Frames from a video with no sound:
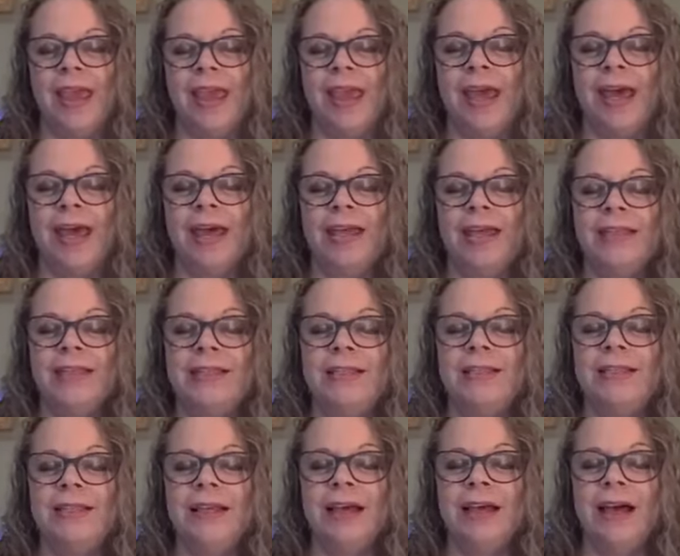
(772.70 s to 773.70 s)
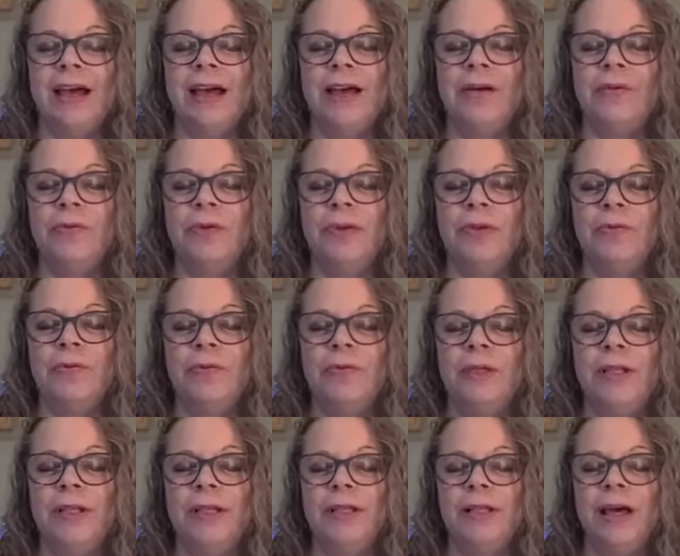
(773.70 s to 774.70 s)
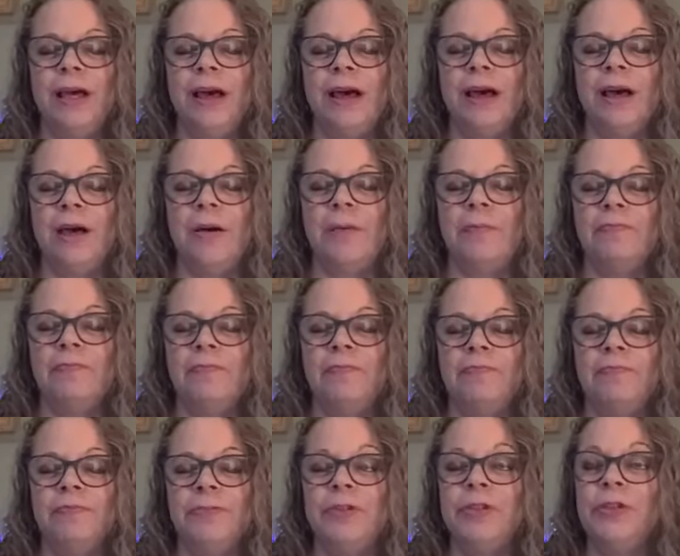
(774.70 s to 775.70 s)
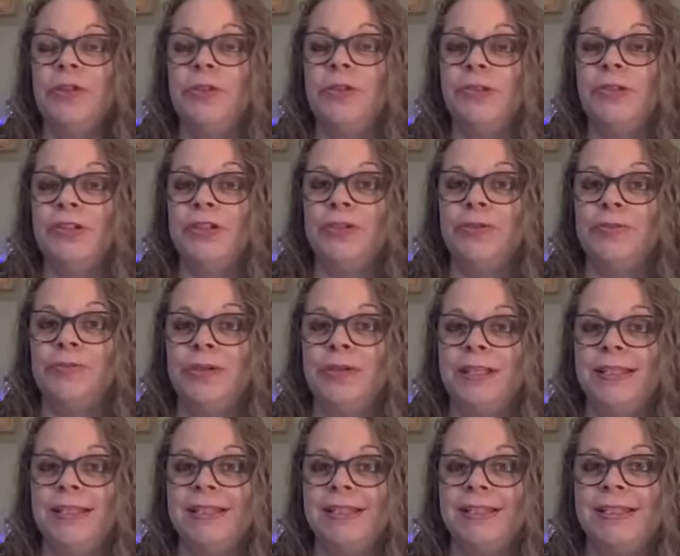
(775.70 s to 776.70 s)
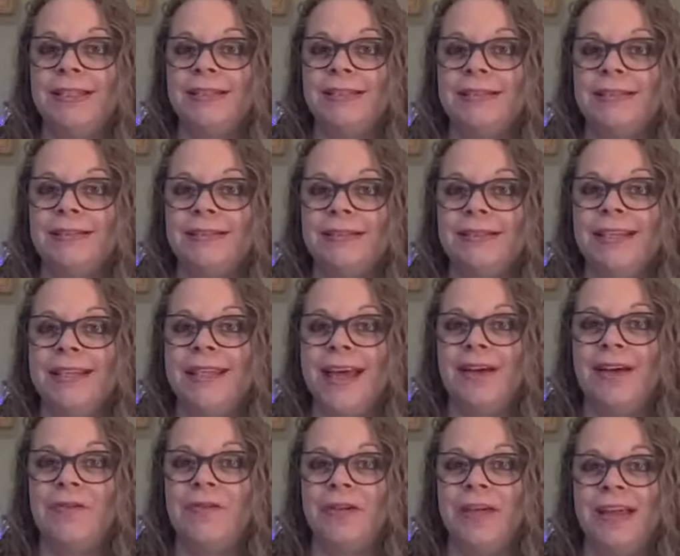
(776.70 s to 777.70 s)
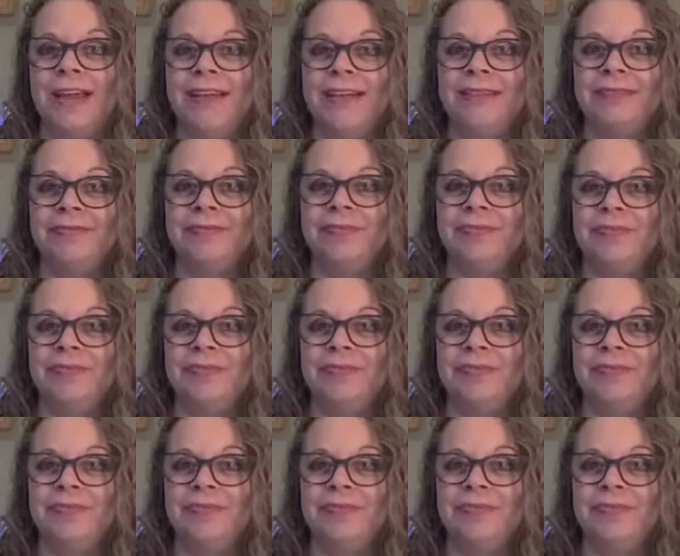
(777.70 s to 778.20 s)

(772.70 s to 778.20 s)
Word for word: And we will um, do your attunements that way.